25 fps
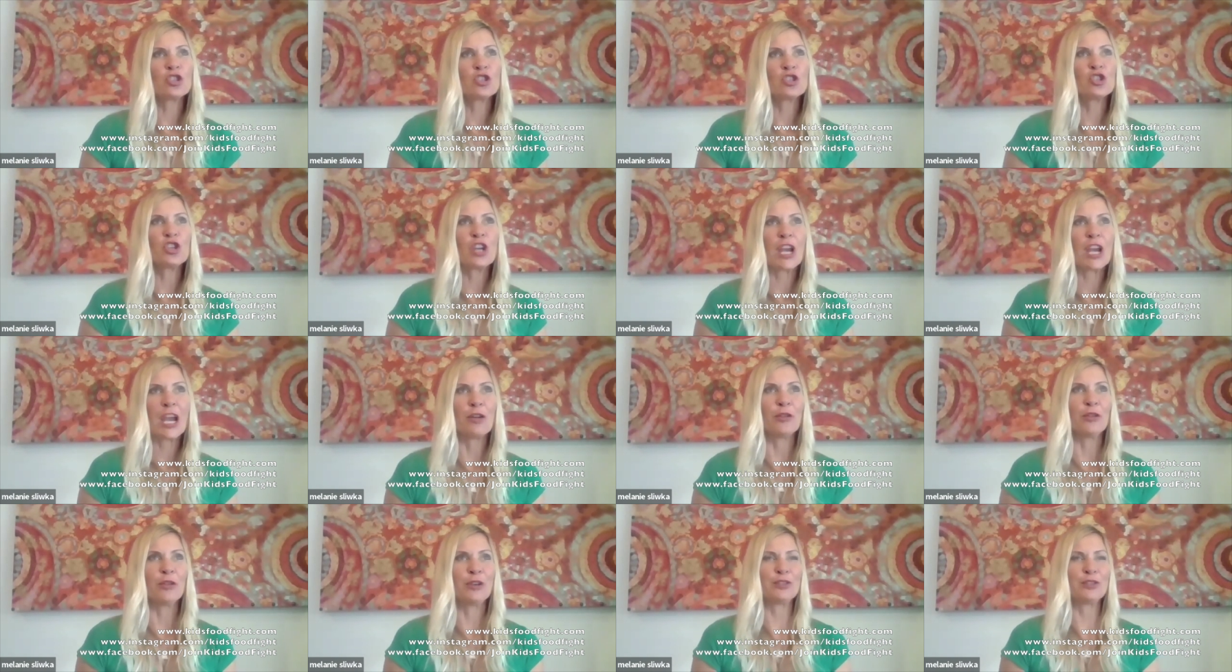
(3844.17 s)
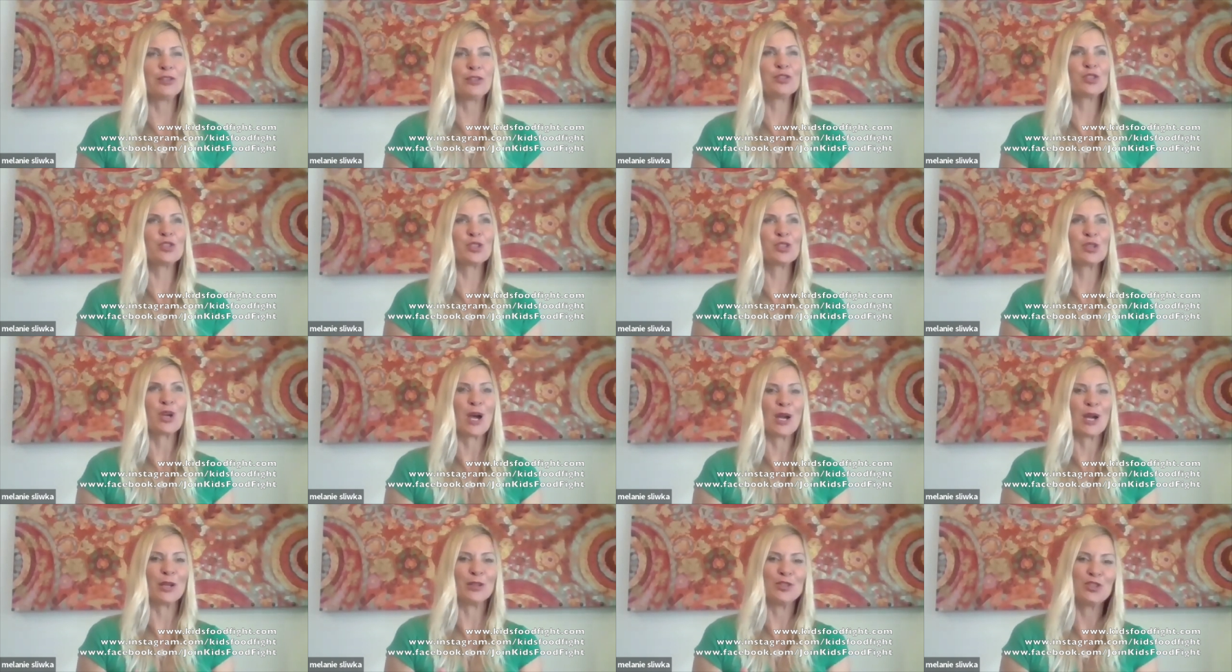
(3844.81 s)
challenge
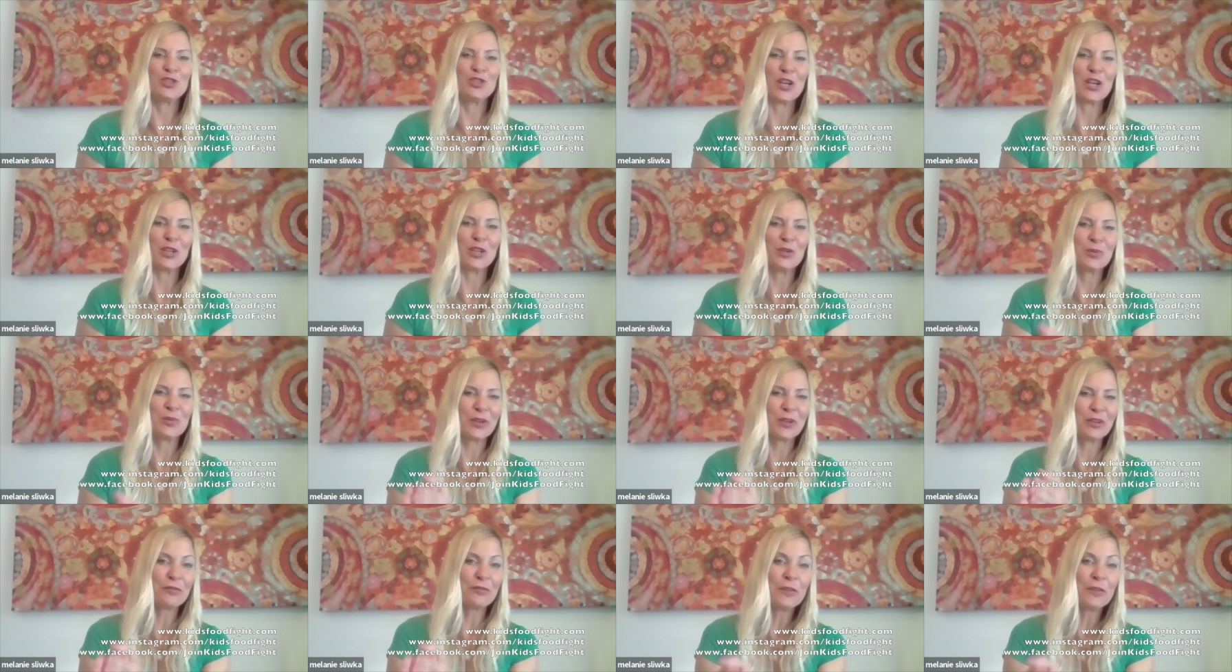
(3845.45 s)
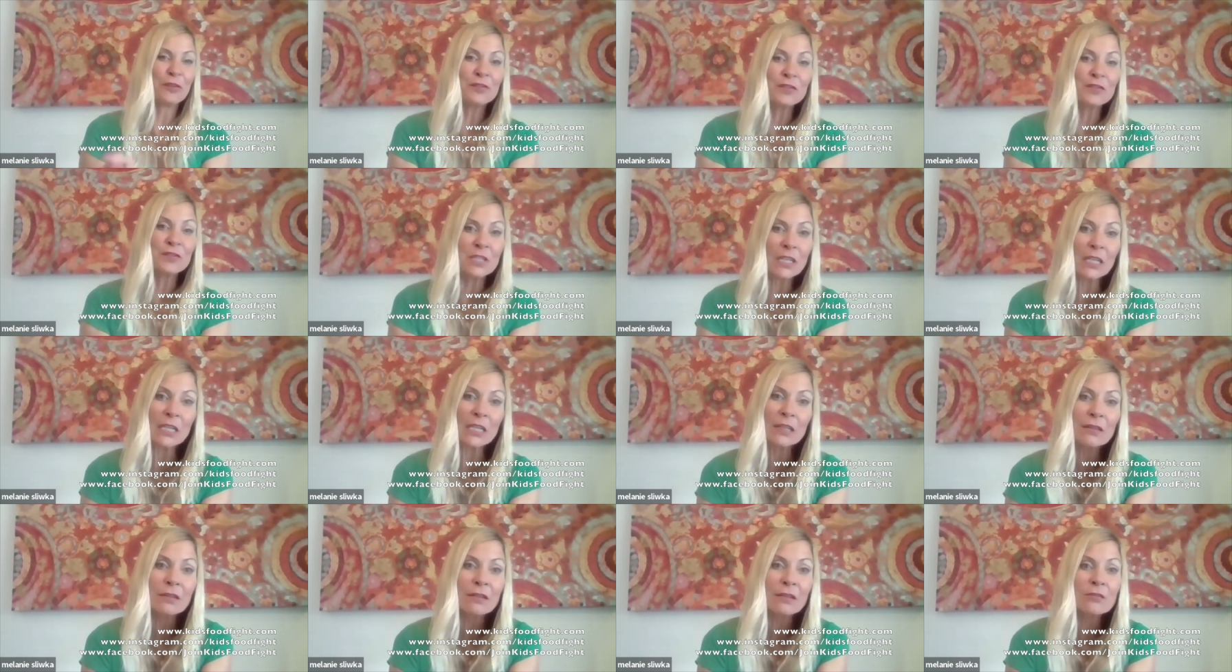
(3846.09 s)
on January
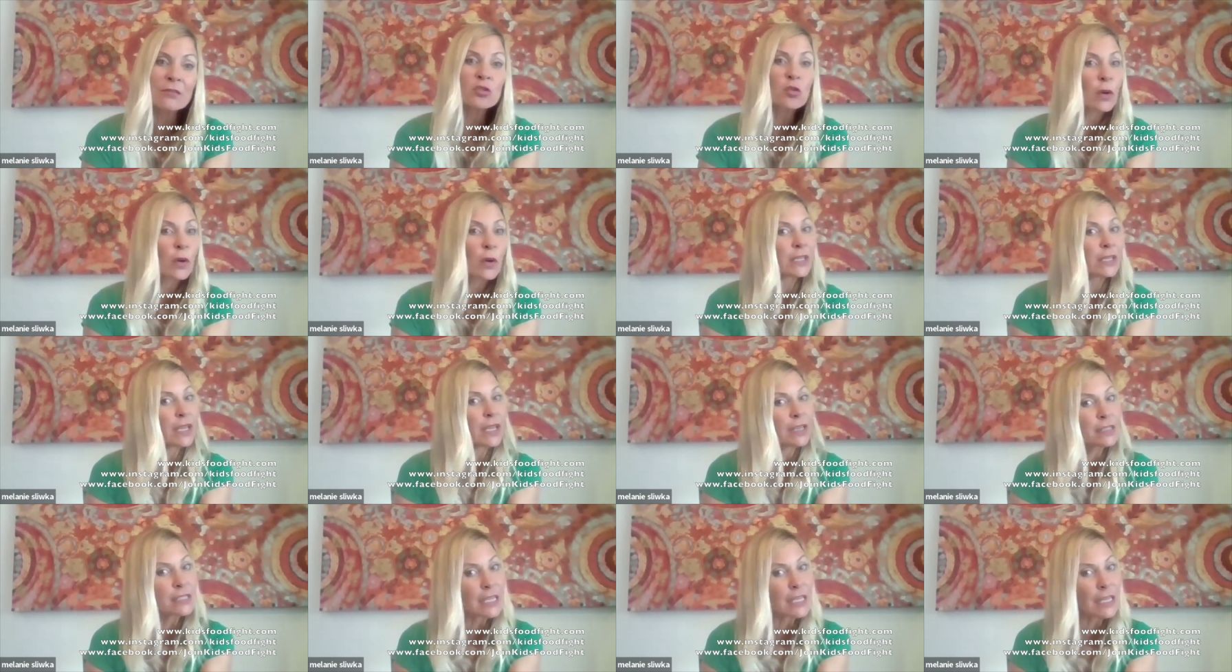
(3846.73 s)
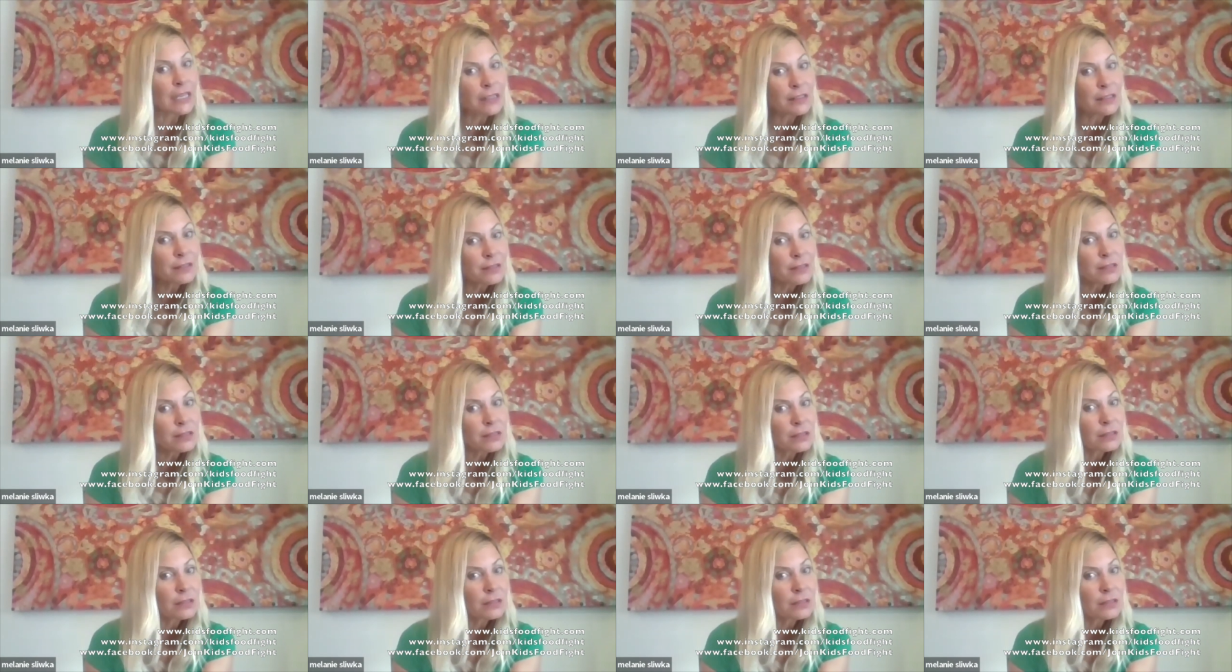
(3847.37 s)
15th, 28 days,